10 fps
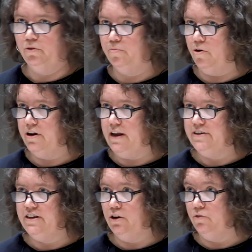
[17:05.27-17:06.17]
was born in
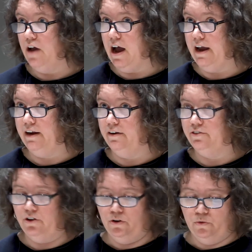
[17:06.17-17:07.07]
1809,
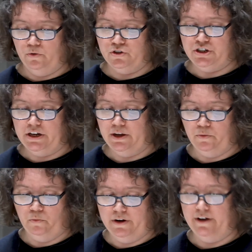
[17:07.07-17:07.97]
so she
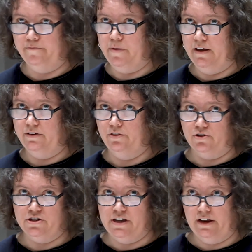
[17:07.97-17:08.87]
would have been
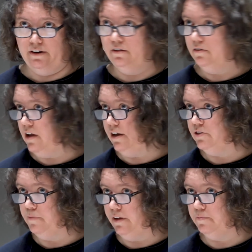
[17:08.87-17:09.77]
13,
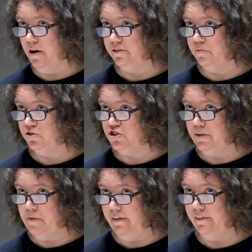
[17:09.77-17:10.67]
and it's possible
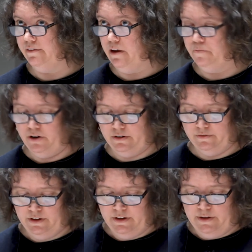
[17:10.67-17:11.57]
she made this apron.
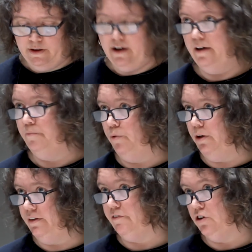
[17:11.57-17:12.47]

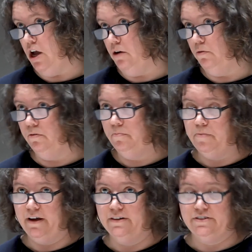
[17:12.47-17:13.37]
We'll never know,
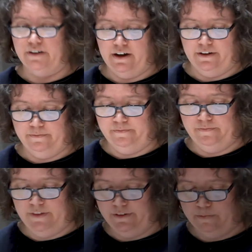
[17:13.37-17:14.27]
but
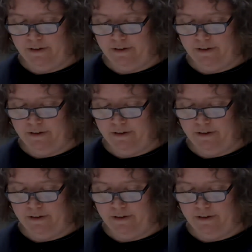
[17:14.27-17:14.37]
it's